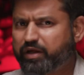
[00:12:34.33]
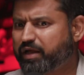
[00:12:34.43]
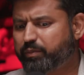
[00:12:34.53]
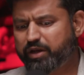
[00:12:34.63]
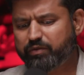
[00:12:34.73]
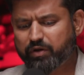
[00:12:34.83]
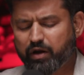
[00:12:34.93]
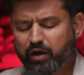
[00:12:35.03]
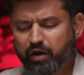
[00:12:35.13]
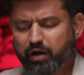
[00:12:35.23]
And I believe
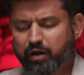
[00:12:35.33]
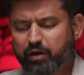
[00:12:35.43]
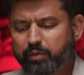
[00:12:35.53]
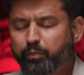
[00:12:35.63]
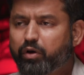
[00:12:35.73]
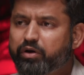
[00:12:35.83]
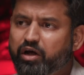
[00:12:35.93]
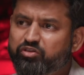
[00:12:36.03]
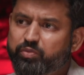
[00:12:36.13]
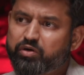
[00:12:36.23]
uh, important
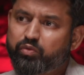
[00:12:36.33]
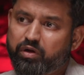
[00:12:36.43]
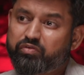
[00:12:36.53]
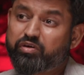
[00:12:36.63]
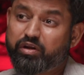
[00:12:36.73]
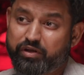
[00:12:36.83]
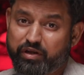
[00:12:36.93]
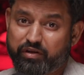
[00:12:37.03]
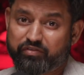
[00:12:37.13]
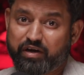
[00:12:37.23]
aspect to consider
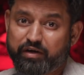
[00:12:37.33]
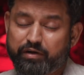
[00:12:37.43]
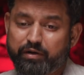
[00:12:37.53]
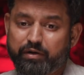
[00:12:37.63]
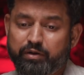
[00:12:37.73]
here is that